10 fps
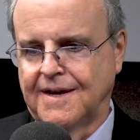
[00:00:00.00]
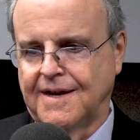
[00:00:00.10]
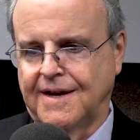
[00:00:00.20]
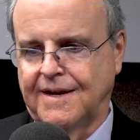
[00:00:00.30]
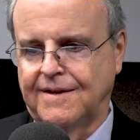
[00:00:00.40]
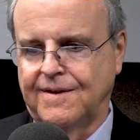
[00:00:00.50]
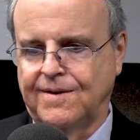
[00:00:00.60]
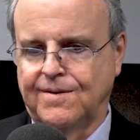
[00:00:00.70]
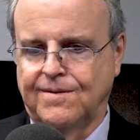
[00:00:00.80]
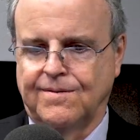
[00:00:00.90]
and
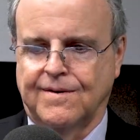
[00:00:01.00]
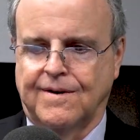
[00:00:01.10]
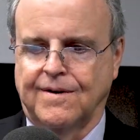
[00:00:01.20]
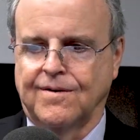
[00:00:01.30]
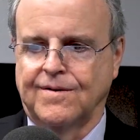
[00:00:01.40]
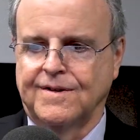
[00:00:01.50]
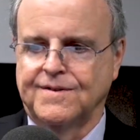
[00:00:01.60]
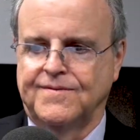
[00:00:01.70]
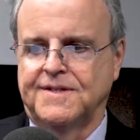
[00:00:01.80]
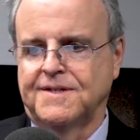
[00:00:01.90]
you are going to
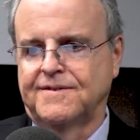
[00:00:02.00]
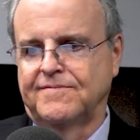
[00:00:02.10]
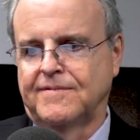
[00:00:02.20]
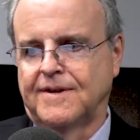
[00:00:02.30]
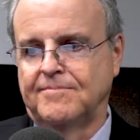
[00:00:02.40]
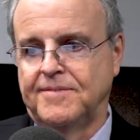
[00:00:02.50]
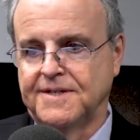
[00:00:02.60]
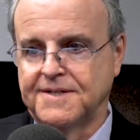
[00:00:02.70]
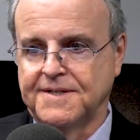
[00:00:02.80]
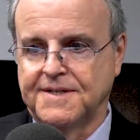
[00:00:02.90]
visit a
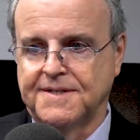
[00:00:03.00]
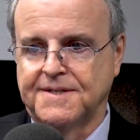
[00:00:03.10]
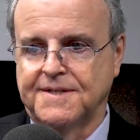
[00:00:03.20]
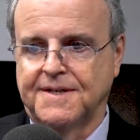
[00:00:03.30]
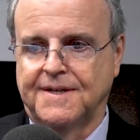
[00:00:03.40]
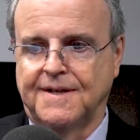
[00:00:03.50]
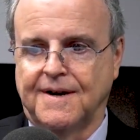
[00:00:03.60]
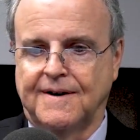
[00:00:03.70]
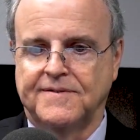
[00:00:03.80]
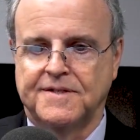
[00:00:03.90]
business in the
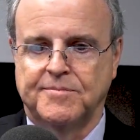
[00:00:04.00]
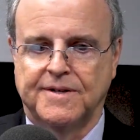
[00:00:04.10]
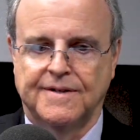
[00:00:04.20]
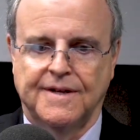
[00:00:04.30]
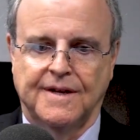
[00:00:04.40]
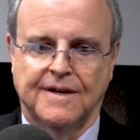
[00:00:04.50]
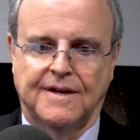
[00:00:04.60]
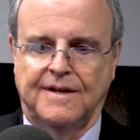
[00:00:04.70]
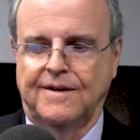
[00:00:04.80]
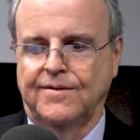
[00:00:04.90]
office building,
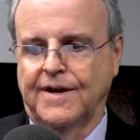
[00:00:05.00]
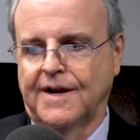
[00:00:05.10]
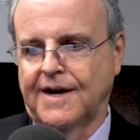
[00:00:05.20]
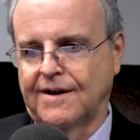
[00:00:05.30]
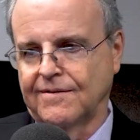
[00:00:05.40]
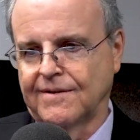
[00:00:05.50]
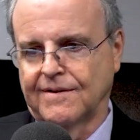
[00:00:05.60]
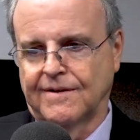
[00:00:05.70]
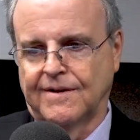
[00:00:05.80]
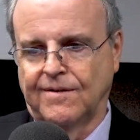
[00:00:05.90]
and you get out
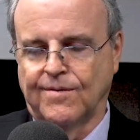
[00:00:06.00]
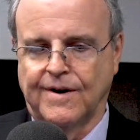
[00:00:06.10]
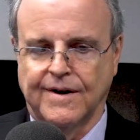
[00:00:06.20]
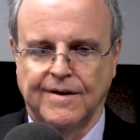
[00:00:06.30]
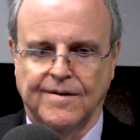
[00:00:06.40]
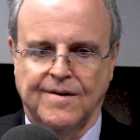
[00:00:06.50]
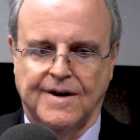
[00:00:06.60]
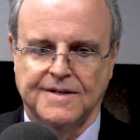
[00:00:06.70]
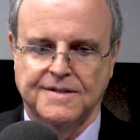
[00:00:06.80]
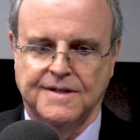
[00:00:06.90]
and you're walking
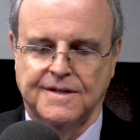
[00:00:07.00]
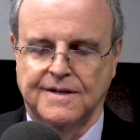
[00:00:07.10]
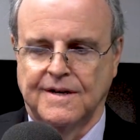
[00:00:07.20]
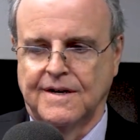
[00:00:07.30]
across the